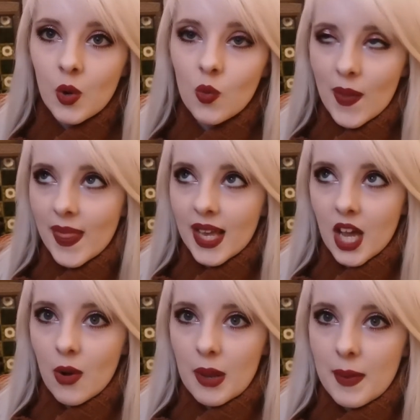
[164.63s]
when they're
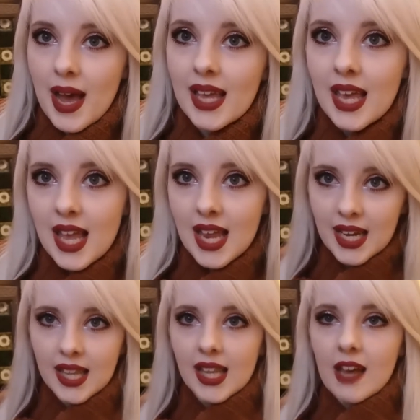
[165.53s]
going back
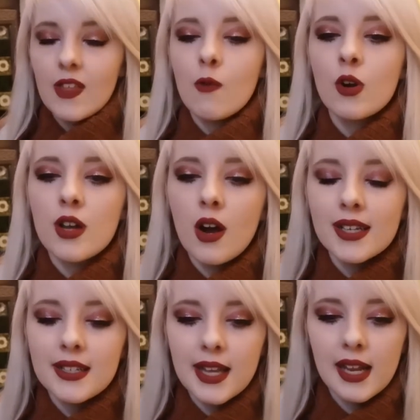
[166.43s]
in there. They want to
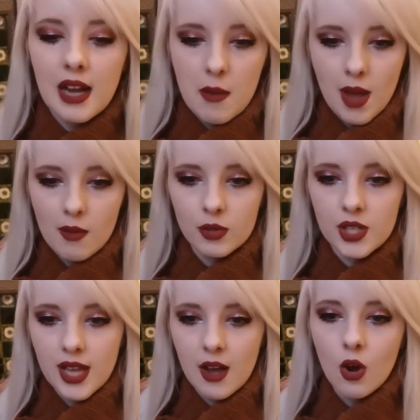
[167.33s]
ideally be able
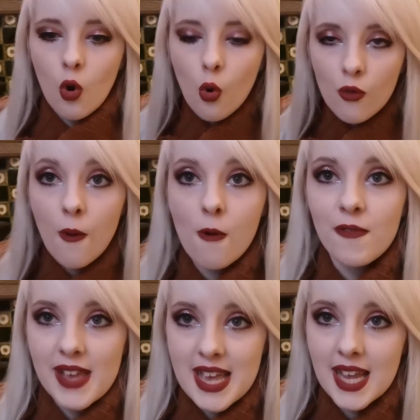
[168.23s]
to get all 4
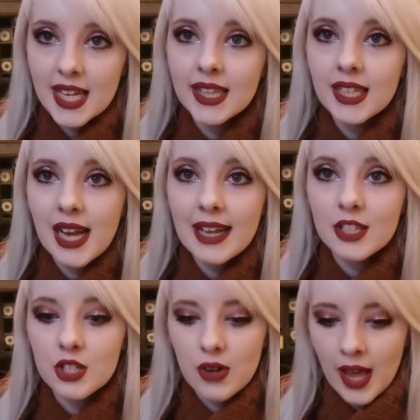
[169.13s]
feet in the
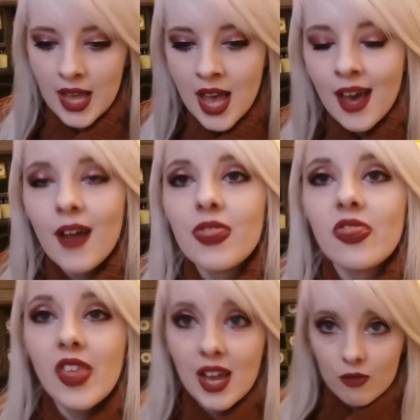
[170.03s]
litter tray
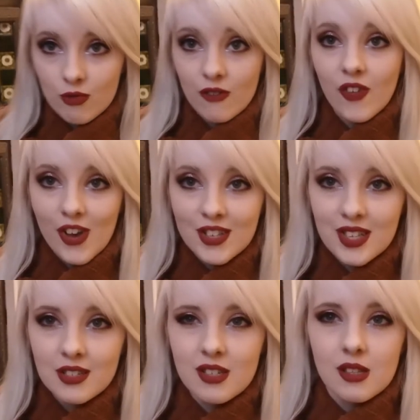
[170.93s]
and then reverse
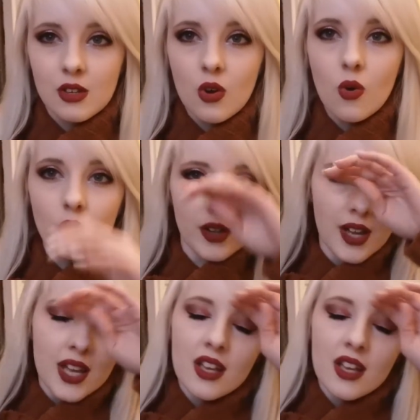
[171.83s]
into the corner.